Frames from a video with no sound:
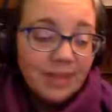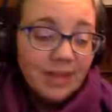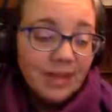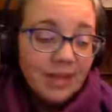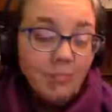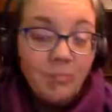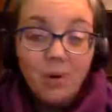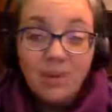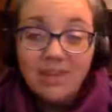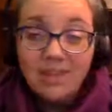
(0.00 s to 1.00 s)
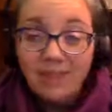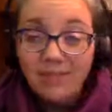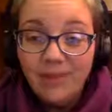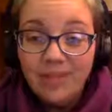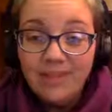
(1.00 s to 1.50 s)

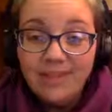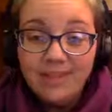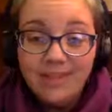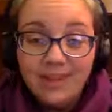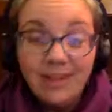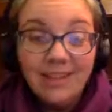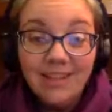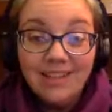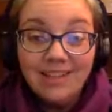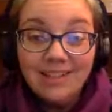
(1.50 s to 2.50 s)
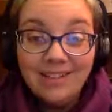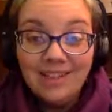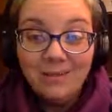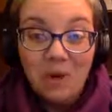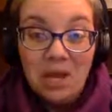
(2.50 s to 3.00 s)
bodhisattvas, enlightened
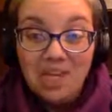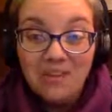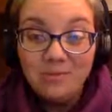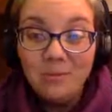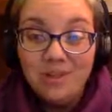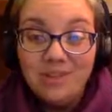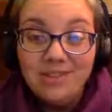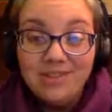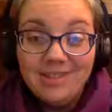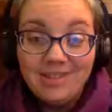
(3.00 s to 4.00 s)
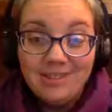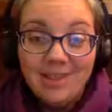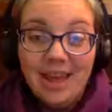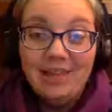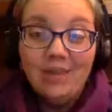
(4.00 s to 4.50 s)
and awakened ones
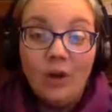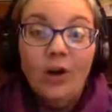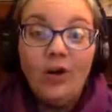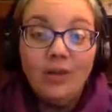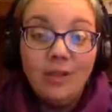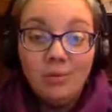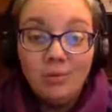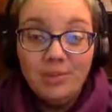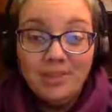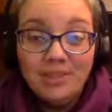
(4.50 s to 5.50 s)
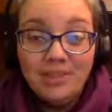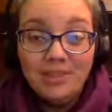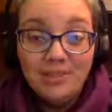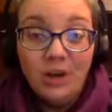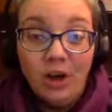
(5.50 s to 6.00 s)
that heard the Buddhist
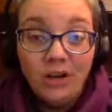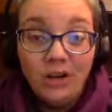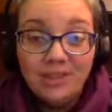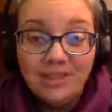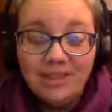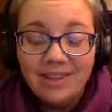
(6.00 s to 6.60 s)
talks,